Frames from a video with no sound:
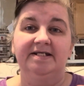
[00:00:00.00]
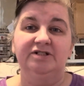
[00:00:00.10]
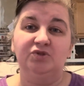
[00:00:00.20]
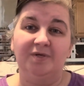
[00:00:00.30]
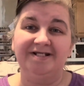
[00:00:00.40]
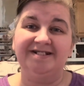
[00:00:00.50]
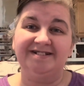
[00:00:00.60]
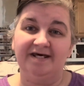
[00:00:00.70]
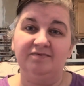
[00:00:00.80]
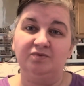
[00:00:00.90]

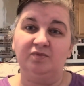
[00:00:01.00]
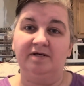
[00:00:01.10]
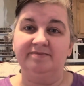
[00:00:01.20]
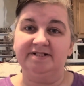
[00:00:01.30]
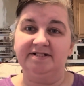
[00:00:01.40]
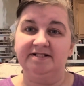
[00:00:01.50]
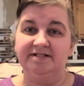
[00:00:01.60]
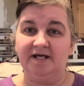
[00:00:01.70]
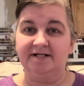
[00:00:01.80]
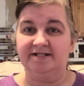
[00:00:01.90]
27 whips
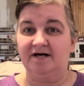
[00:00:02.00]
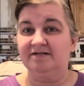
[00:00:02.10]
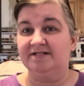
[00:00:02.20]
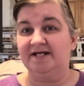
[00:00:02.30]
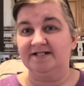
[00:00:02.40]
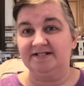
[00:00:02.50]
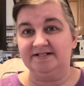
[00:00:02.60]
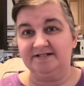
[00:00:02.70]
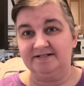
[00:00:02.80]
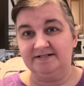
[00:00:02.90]
knocked out in the
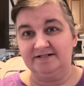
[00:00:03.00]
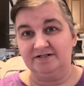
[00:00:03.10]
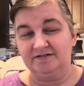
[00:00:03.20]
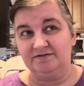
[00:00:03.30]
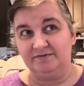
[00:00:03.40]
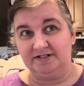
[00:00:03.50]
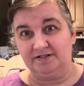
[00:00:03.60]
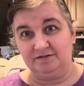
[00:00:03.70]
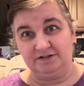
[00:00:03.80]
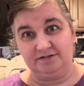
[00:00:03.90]
next 3
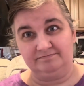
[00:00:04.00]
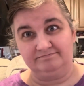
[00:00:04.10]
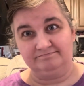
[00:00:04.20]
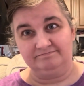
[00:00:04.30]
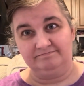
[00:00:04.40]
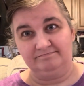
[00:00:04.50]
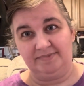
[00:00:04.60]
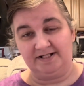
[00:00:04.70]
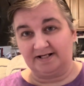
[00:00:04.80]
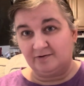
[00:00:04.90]
years,
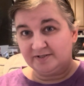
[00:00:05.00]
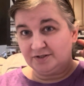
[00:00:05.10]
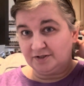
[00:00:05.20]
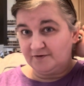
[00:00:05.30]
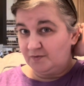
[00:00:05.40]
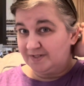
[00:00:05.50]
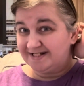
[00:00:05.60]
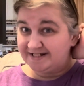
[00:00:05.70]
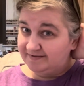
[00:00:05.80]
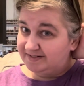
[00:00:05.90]
because I will be turning
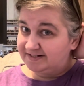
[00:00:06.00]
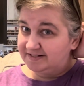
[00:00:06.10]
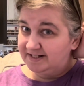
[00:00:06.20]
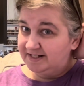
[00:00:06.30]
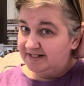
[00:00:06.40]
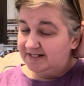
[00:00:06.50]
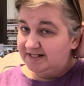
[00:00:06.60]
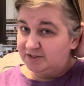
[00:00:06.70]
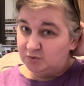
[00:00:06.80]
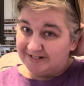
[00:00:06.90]
47
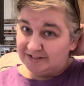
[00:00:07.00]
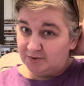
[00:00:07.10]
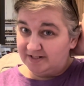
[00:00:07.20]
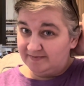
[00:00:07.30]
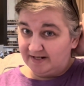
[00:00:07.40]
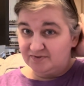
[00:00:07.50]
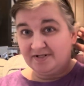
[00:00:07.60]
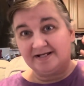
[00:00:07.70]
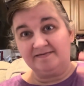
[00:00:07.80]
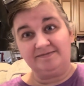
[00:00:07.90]
in 2025. So
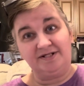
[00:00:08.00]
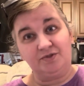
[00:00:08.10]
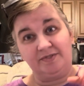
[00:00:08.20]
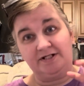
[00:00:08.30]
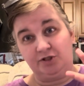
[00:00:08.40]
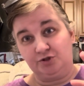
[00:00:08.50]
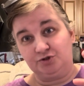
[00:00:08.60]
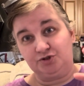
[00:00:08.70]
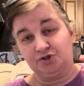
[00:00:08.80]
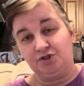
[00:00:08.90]
that gives me 3
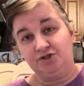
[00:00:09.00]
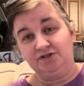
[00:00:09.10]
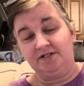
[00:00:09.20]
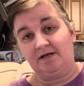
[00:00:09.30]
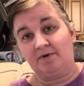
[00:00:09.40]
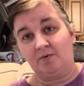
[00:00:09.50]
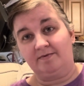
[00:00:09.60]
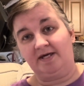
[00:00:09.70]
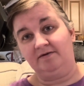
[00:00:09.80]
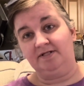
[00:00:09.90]
years to get my whip
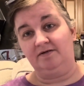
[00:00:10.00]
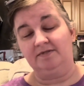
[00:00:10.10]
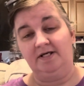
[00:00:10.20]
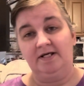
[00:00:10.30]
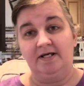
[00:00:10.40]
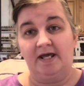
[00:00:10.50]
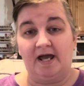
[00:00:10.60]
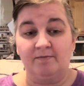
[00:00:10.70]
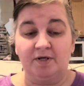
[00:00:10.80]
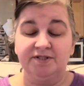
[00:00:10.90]
count down.
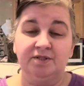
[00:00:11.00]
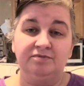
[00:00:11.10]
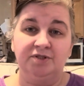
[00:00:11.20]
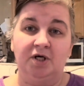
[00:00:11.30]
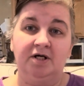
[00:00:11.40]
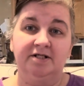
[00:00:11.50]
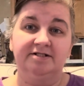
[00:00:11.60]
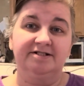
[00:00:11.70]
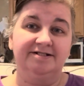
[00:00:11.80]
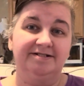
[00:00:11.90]
I'm also not
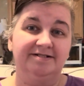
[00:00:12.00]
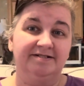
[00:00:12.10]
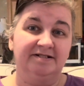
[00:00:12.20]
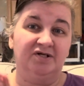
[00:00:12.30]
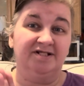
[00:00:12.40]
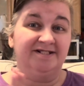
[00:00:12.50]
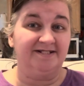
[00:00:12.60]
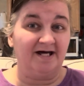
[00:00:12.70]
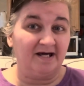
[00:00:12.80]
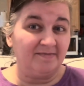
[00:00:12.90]
going to
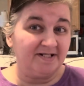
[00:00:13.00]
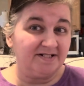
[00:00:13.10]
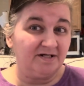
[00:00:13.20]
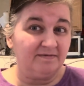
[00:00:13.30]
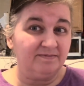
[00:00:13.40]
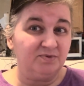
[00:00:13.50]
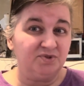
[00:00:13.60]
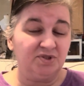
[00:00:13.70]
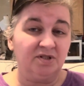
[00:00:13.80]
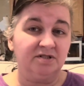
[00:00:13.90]
deny myself new
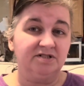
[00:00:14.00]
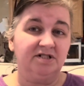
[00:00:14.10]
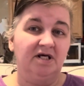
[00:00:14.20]
starts,